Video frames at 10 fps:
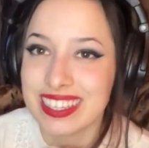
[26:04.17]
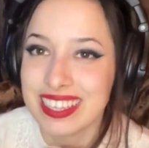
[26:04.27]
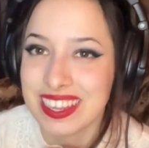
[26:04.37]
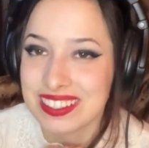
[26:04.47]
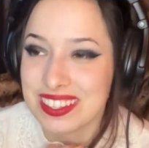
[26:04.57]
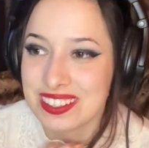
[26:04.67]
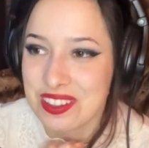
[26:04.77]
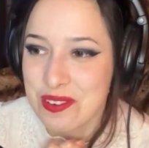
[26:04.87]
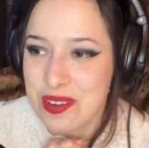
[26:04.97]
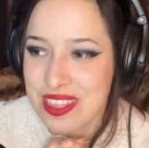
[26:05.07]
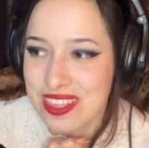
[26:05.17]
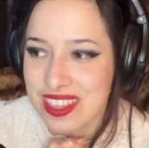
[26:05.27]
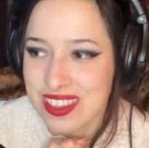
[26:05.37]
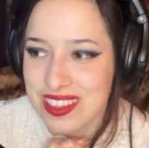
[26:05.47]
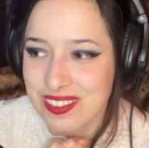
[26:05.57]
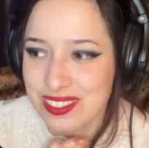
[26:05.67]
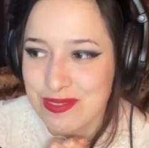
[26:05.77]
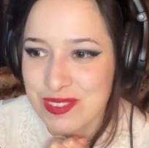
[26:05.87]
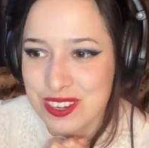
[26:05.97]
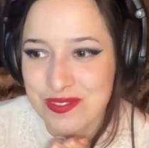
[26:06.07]
yes, so thank you so
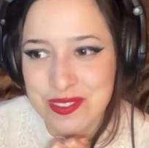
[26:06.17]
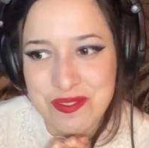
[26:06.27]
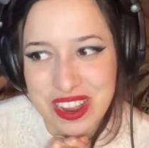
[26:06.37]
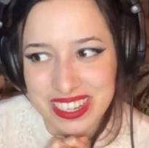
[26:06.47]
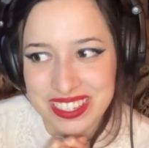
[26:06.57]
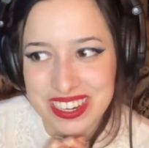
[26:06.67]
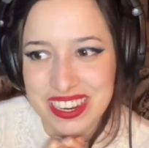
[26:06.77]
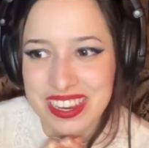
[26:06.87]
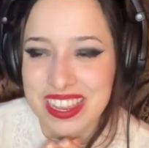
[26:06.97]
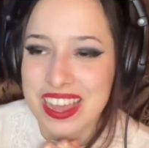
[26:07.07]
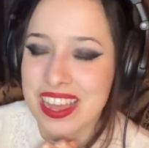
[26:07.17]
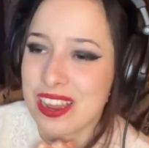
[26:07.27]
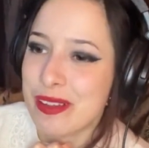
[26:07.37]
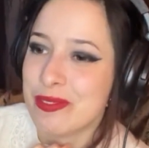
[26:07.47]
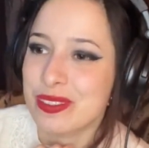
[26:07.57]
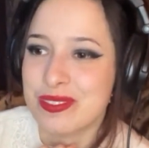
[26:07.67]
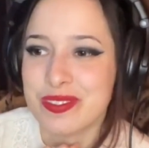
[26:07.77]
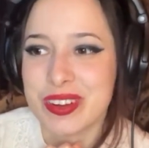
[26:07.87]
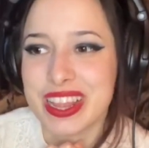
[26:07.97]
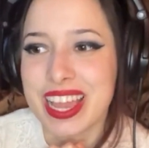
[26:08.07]
much for watching. I hope this
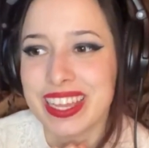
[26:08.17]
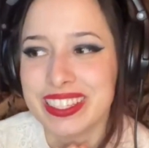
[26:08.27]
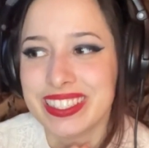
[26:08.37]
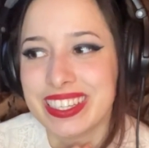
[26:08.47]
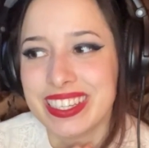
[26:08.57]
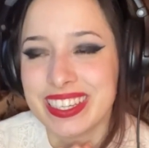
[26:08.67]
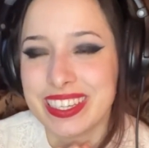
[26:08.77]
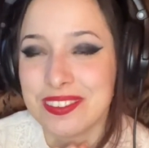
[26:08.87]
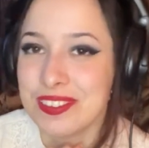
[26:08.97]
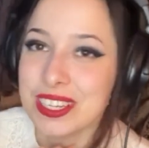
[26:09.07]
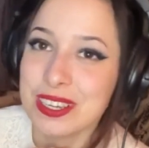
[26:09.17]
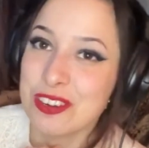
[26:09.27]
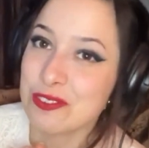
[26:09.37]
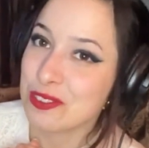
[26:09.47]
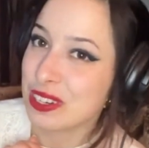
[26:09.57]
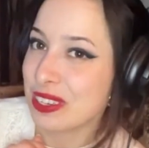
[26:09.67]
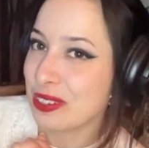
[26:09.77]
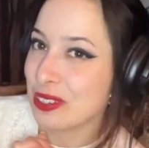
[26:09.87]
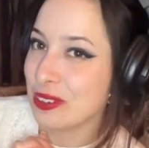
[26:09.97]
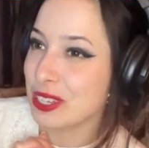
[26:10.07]
was a relaxing video for
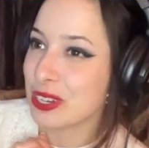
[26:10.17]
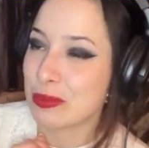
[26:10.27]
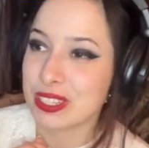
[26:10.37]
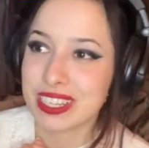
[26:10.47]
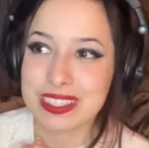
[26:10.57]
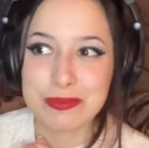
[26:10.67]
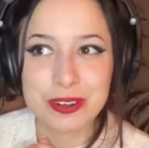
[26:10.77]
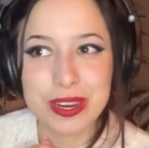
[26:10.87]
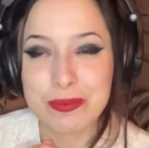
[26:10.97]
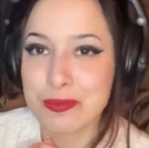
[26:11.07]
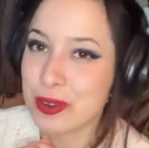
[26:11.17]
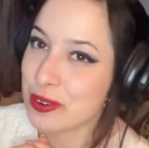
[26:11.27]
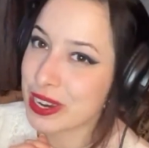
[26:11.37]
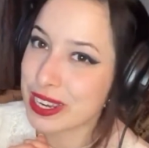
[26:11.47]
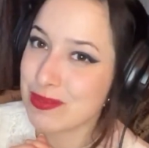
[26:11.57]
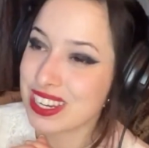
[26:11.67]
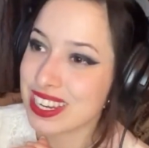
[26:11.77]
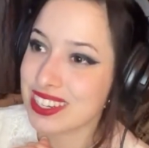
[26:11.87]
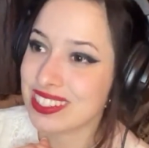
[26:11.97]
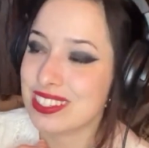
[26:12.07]
you and you're able to get some great book
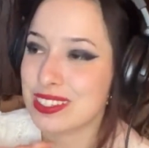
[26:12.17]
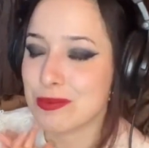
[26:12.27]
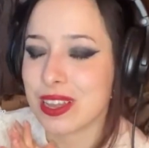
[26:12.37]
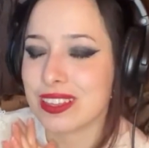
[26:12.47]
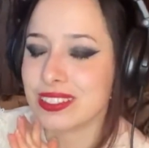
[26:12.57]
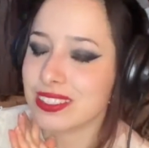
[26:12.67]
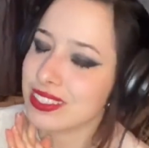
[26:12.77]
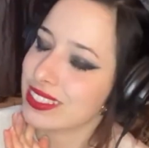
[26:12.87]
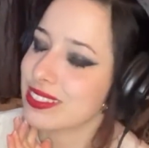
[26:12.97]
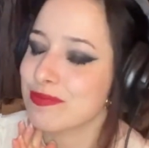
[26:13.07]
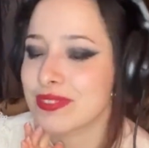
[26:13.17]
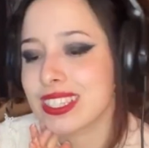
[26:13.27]
recommendations while you just